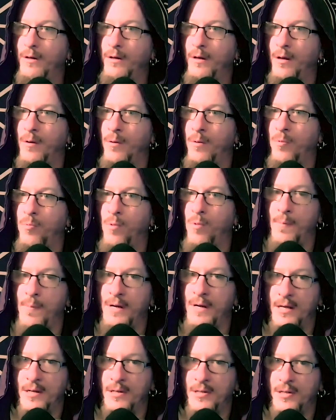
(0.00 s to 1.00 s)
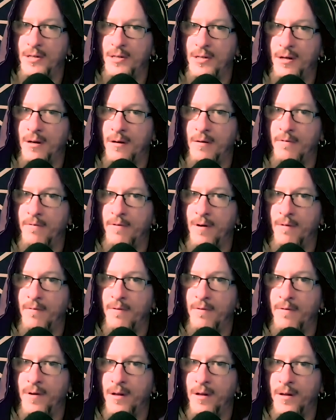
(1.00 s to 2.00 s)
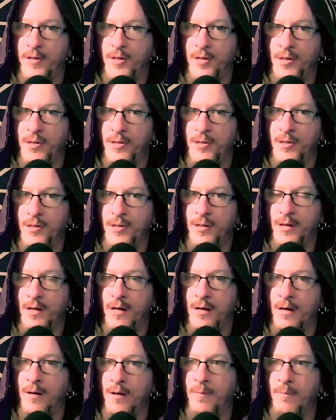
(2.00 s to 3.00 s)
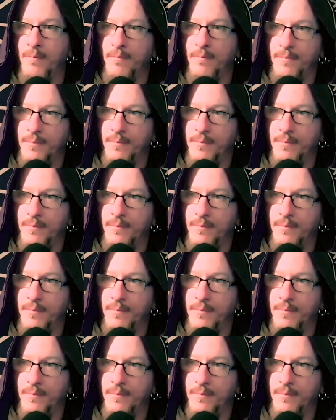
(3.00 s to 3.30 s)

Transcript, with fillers: you know, remedies of, of the villages, um,